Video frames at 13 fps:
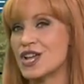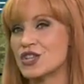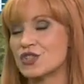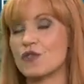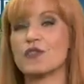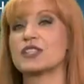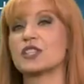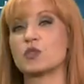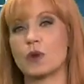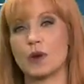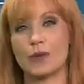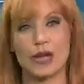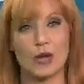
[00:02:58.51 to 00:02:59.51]
So this is
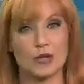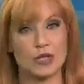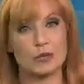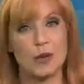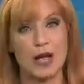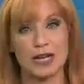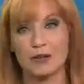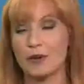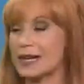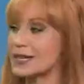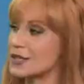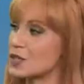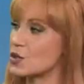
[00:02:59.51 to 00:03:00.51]
where we go to spotty
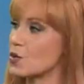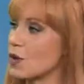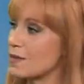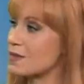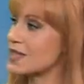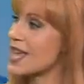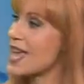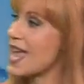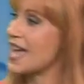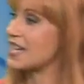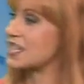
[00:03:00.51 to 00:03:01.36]
rain and storms and